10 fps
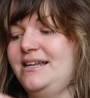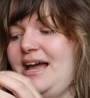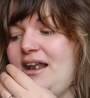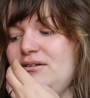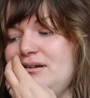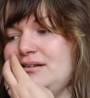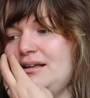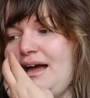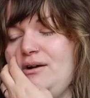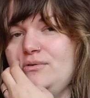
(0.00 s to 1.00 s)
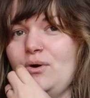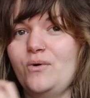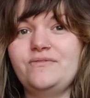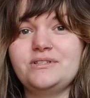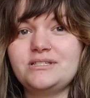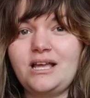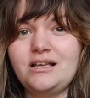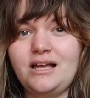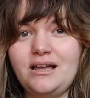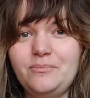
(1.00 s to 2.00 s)
in it. I don't I don't know if this
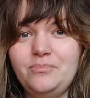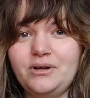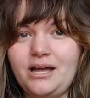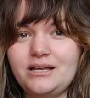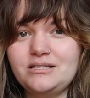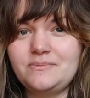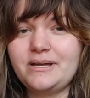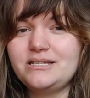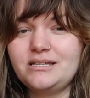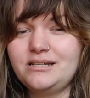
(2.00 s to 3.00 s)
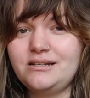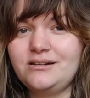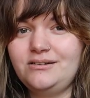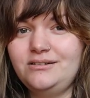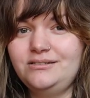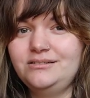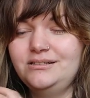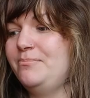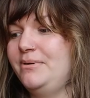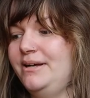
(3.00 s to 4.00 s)
book has spice in it at all,
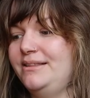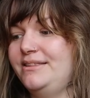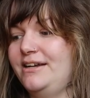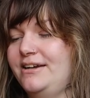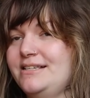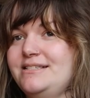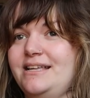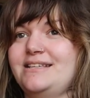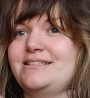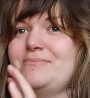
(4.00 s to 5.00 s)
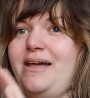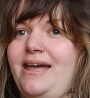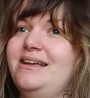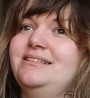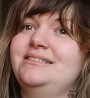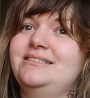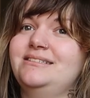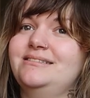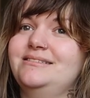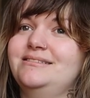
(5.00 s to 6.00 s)
but there is like some angst
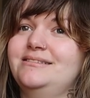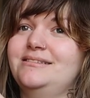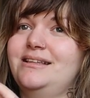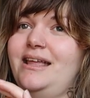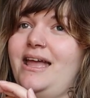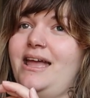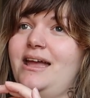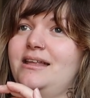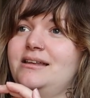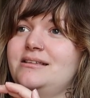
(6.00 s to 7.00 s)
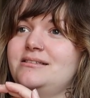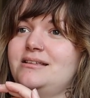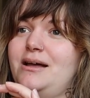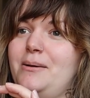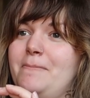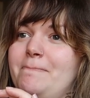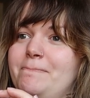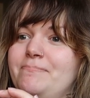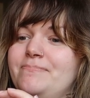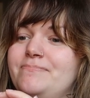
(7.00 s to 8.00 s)
and
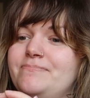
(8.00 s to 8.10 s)
some